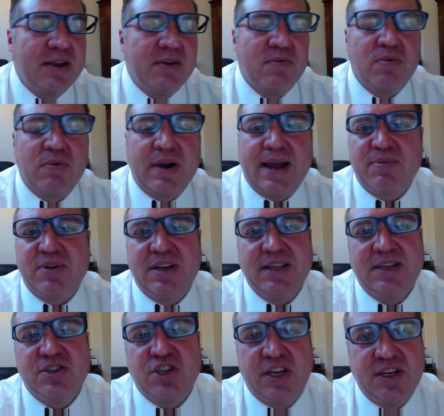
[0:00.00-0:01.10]
it
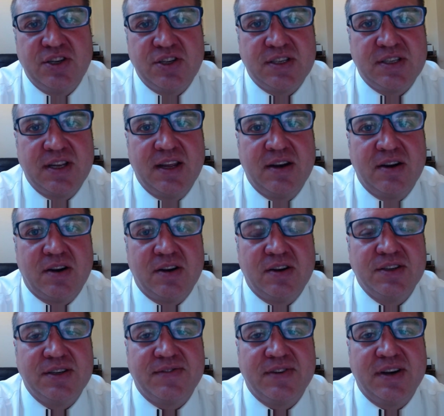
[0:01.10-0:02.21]
rapidly changes in
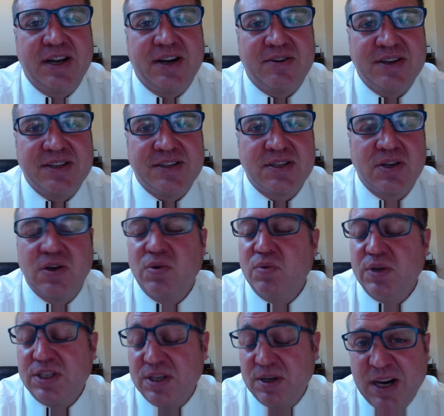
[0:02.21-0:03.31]
all different areas,
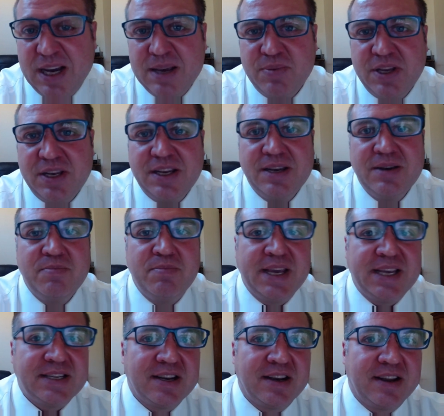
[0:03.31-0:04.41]
which in my opinion
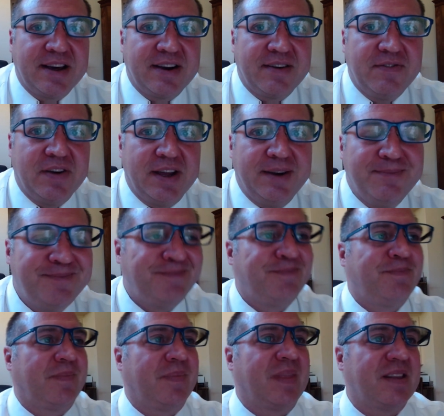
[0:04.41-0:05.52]
makes it a lot of fun.
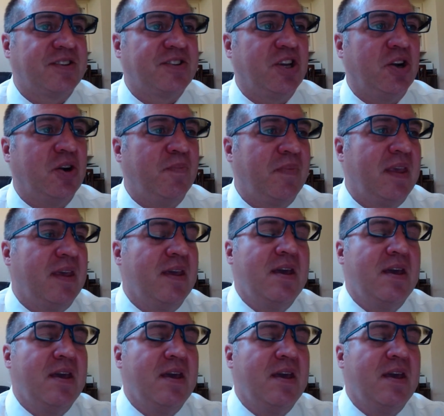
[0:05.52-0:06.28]
So,